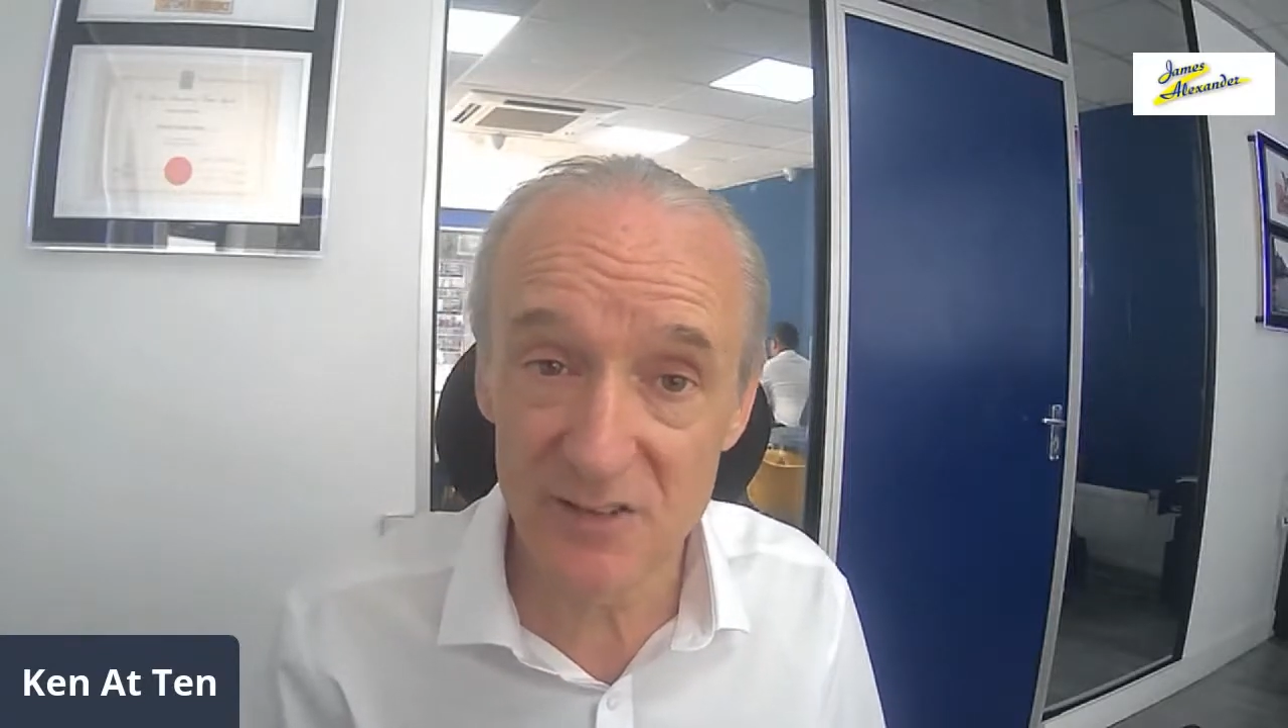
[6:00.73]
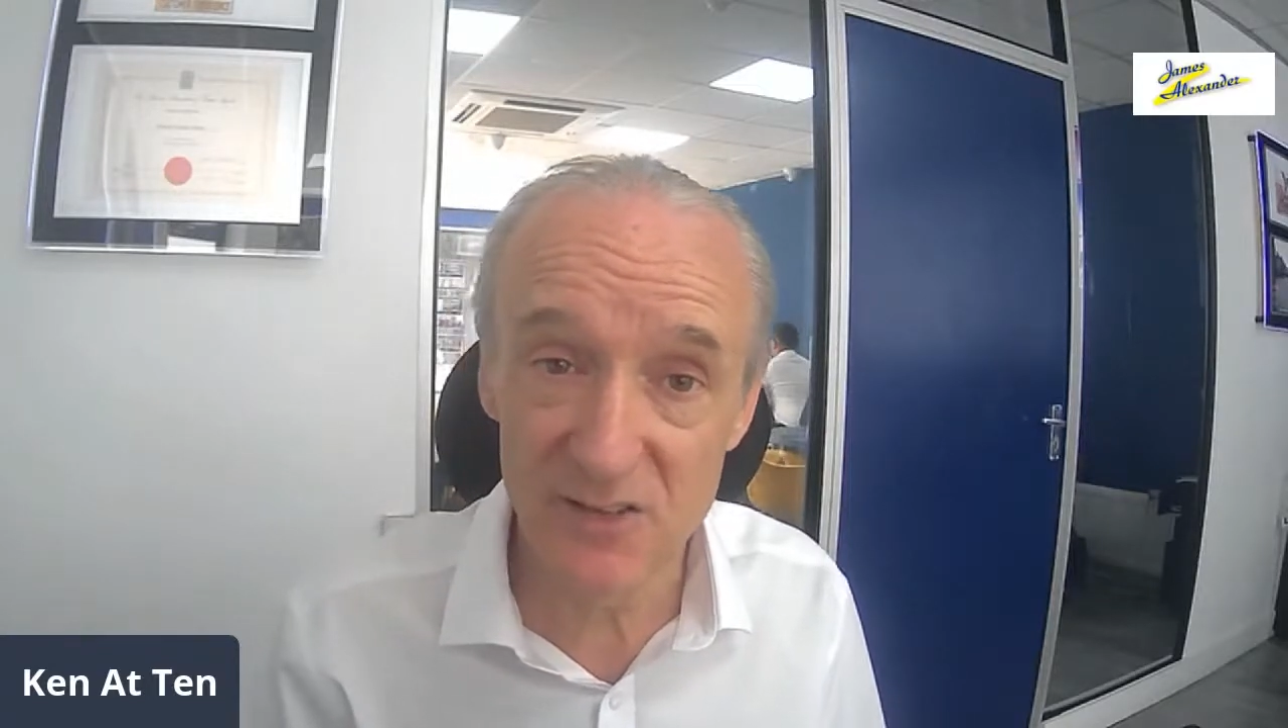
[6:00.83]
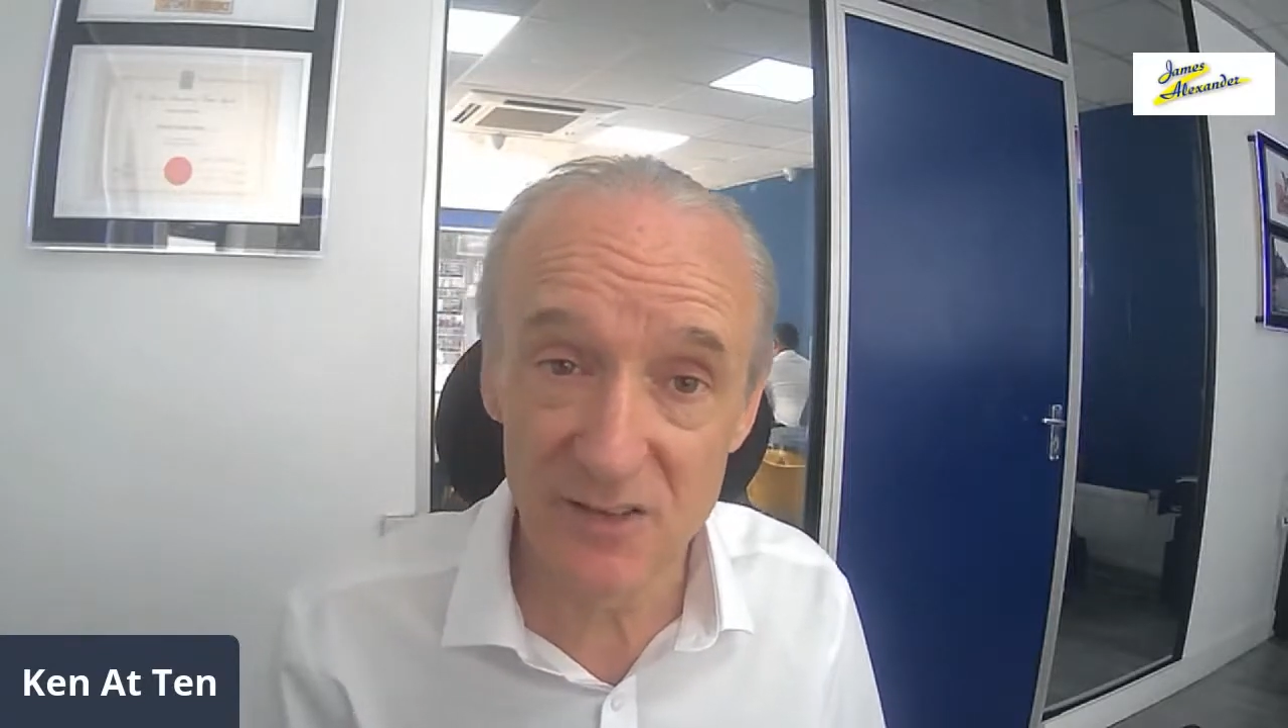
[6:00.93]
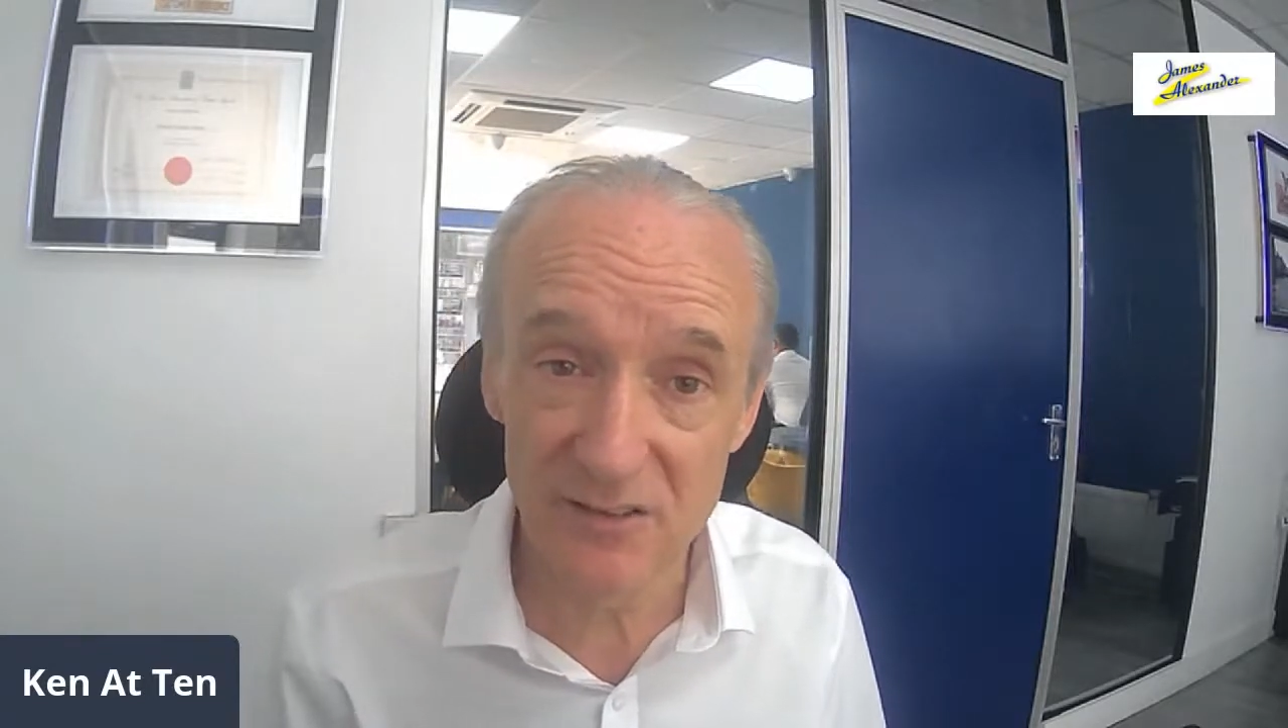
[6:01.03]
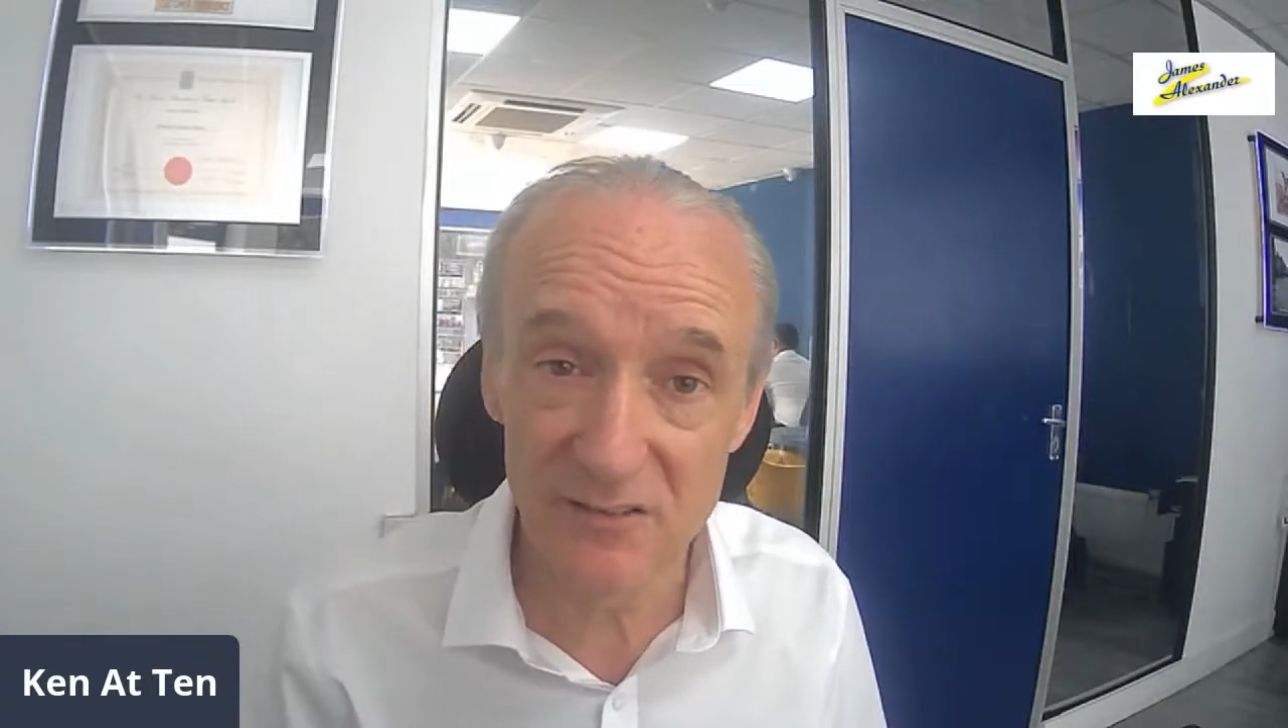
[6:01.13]

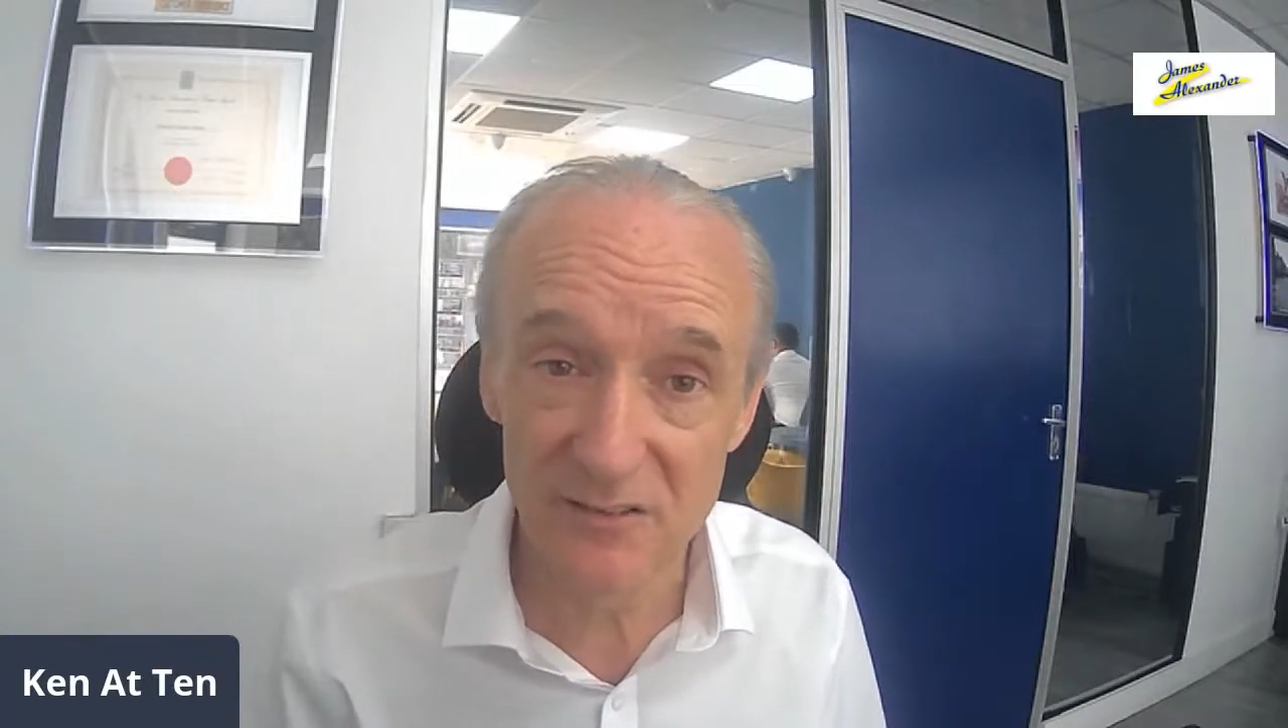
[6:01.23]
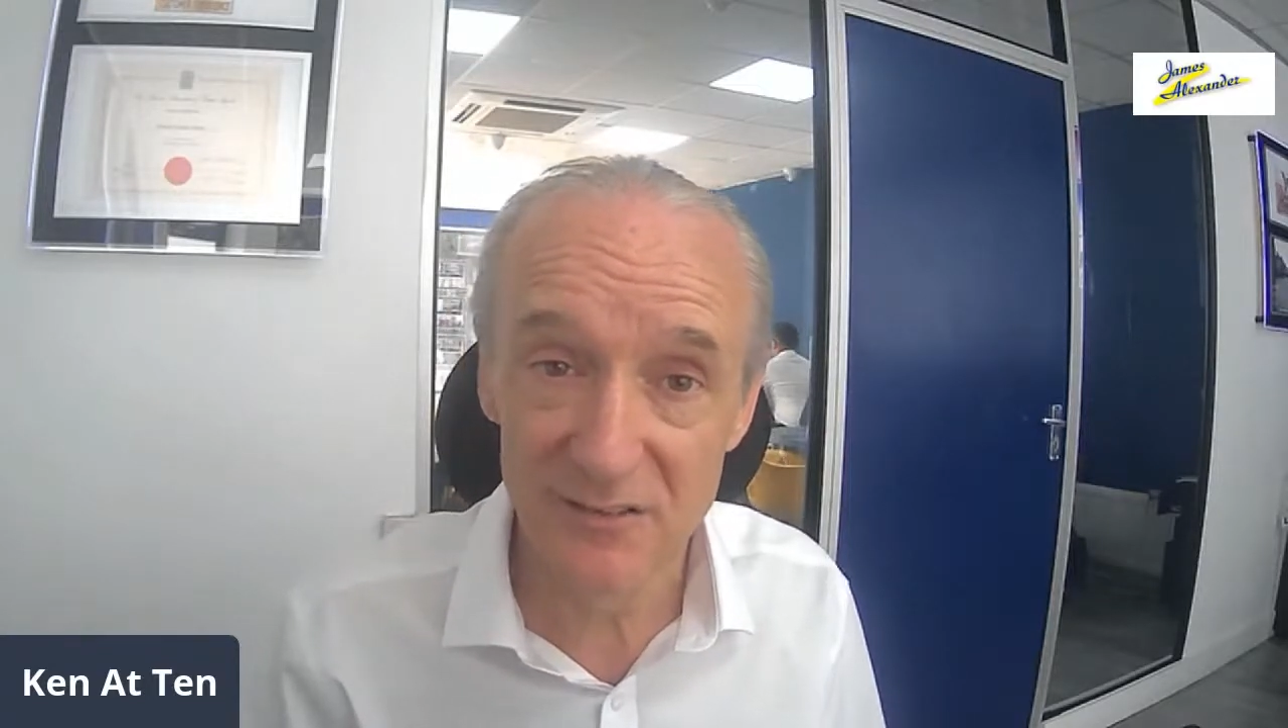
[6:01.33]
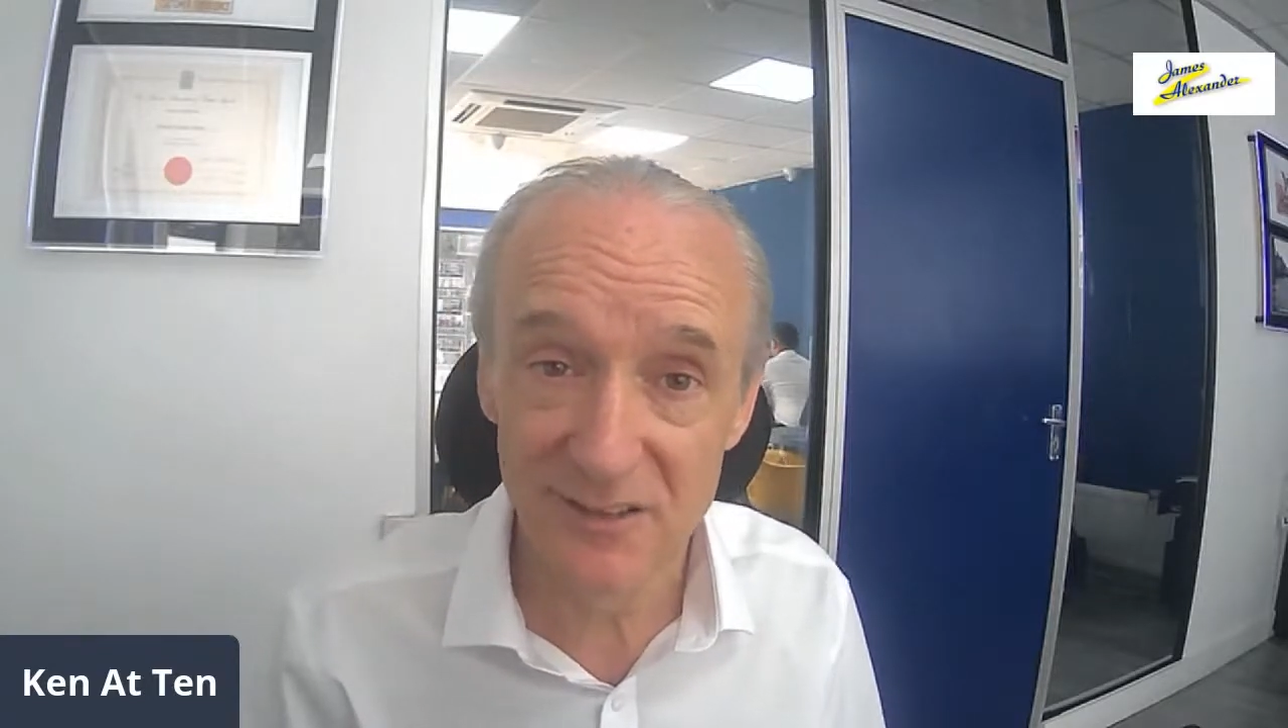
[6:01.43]
certain